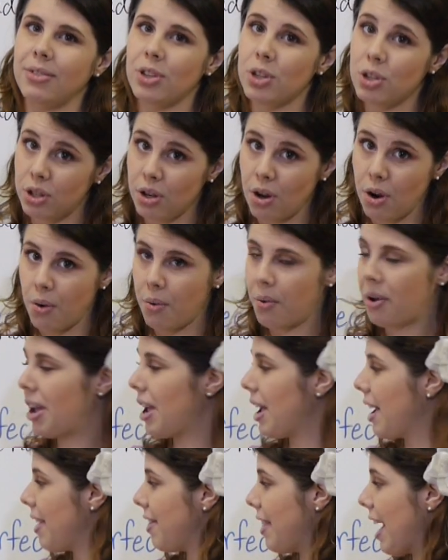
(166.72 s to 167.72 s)
So
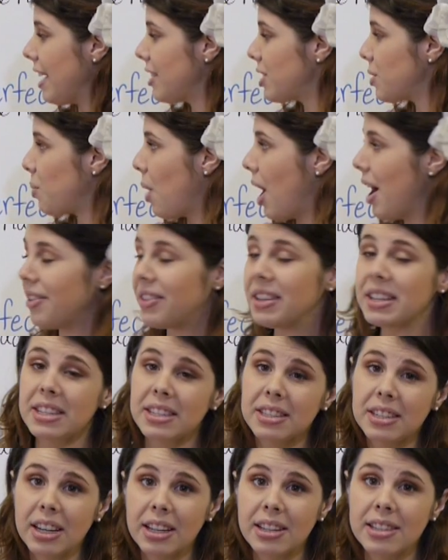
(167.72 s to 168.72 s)
that's why
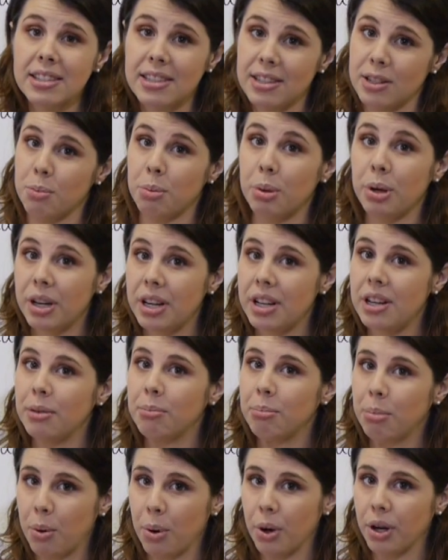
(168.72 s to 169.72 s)
this tense is pretty
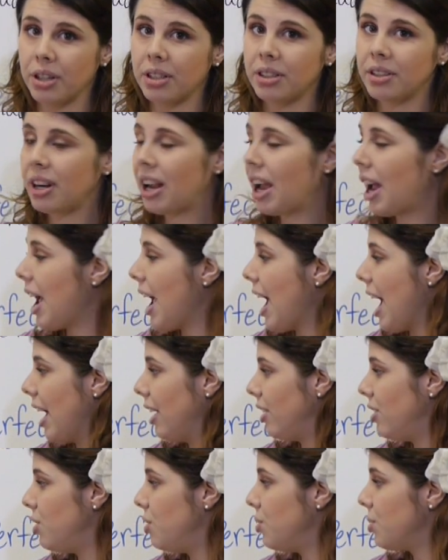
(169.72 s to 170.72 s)
important,
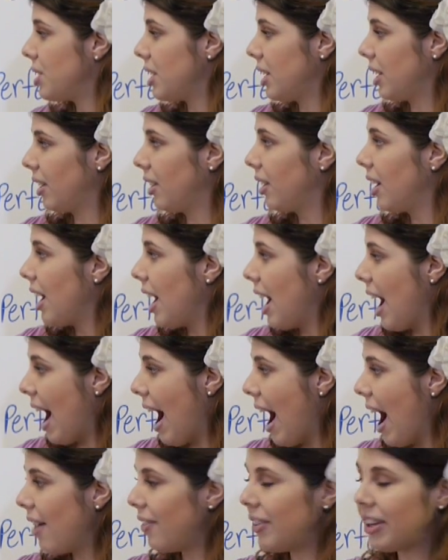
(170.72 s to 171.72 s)
and using
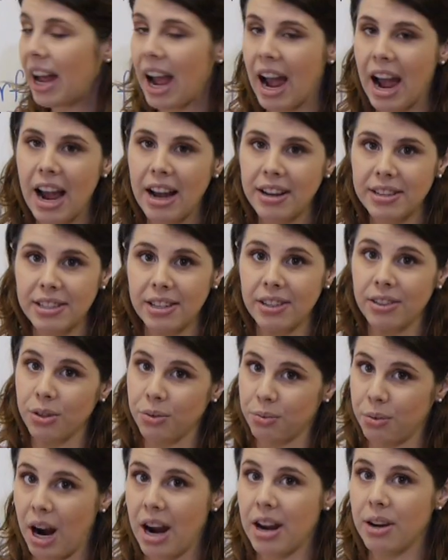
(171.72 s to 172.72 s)
have and has in
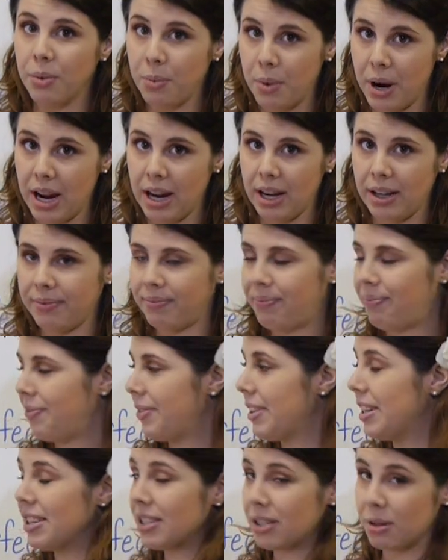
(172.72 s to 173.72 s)
the right way
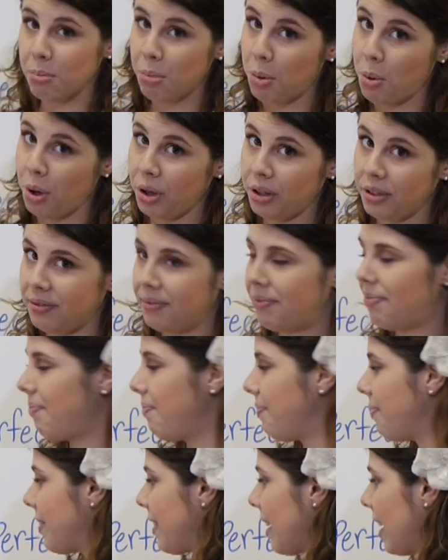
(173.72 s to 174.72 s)
is important.
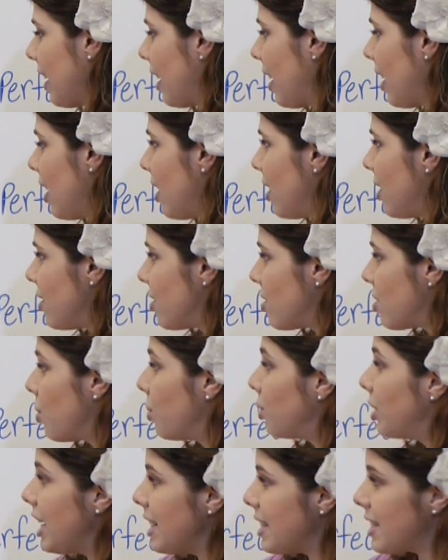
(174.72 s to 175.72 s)

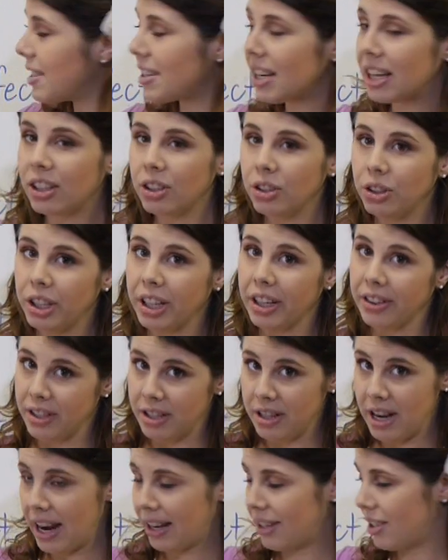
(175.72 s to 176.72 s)
So let's take a look at
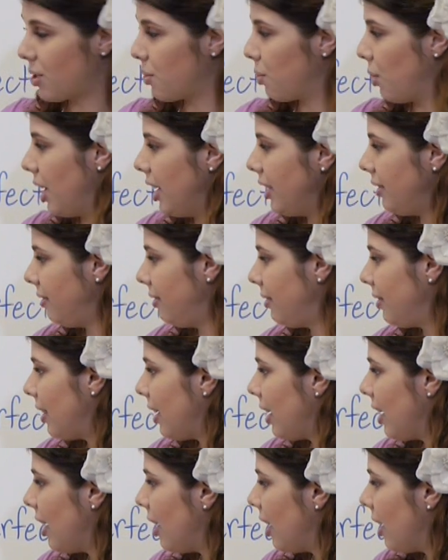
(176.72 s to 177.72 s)
the next one.
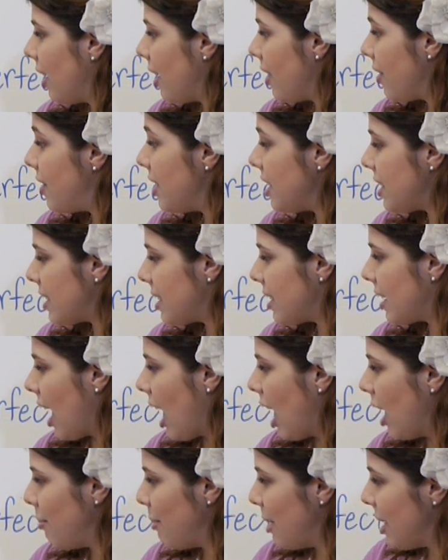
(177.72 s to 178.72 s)
This
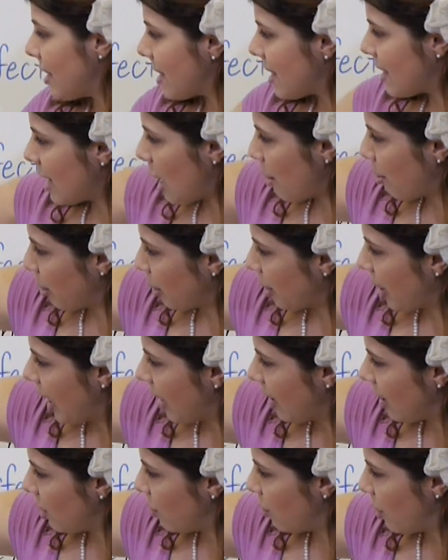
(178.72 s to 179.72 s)
time it's
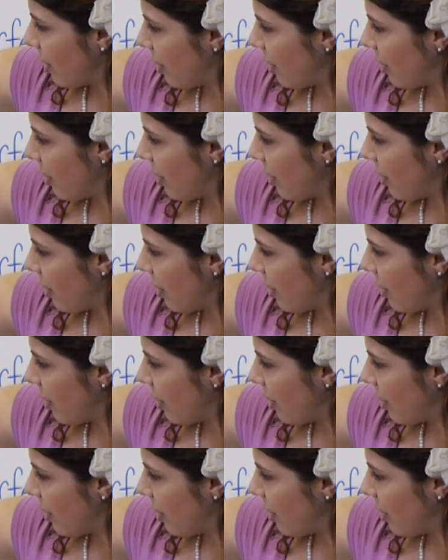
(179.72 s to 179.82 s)
separated